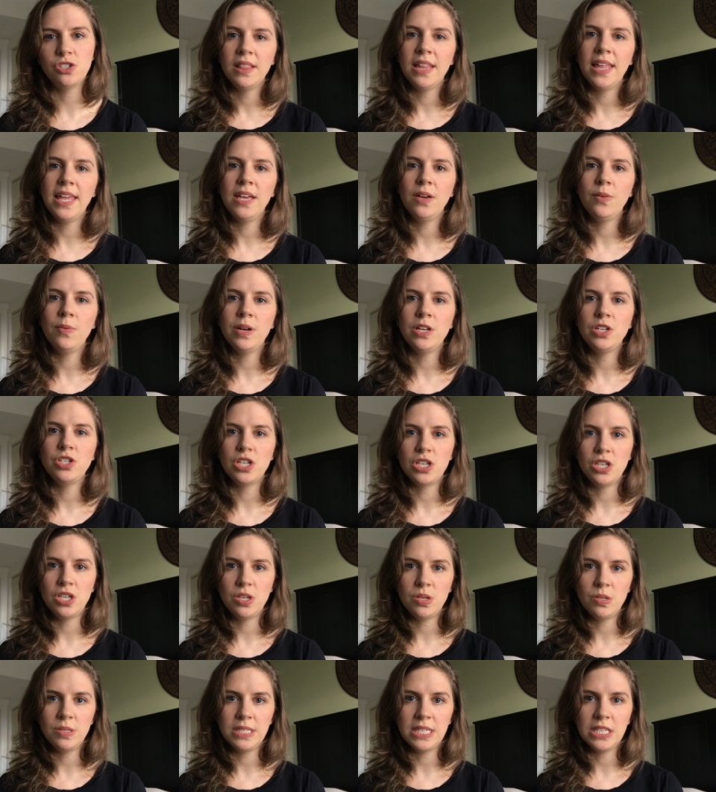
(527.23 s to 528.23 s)
language and
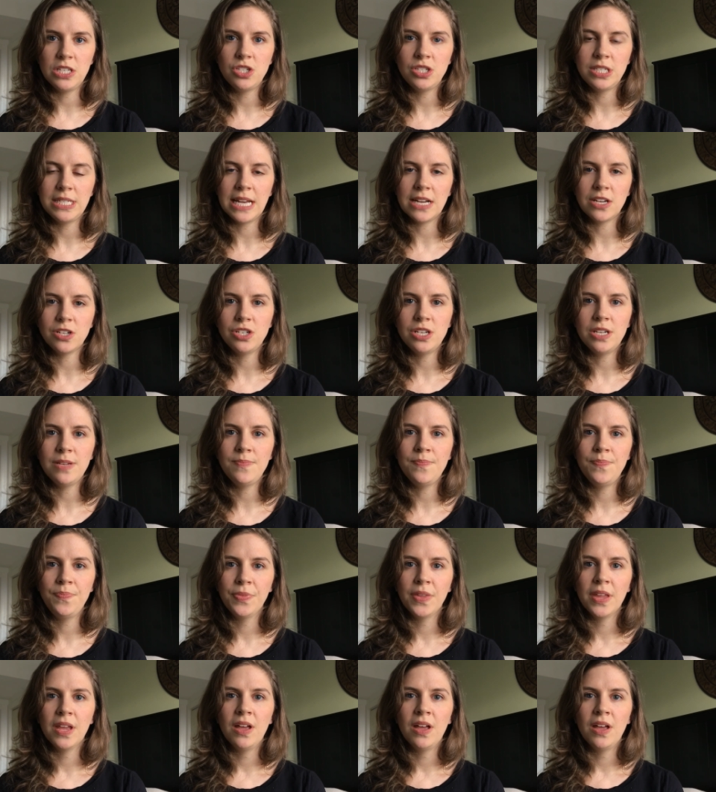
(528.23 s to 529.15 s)
usage section,